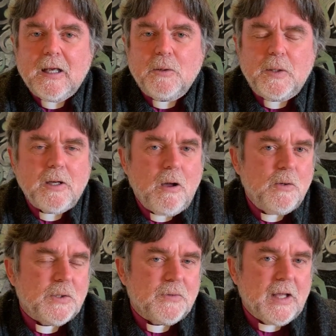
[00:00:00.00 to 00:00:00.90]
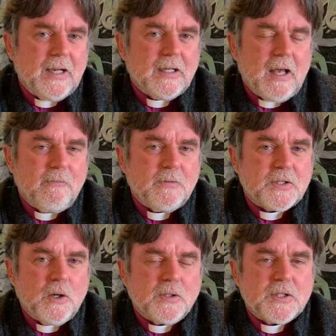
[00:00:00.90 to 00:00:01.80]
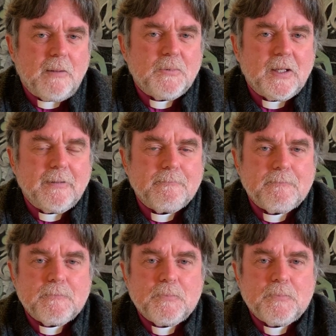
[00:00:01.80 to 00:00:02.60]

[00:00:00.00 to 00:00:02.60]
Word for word: And we know that that love is not something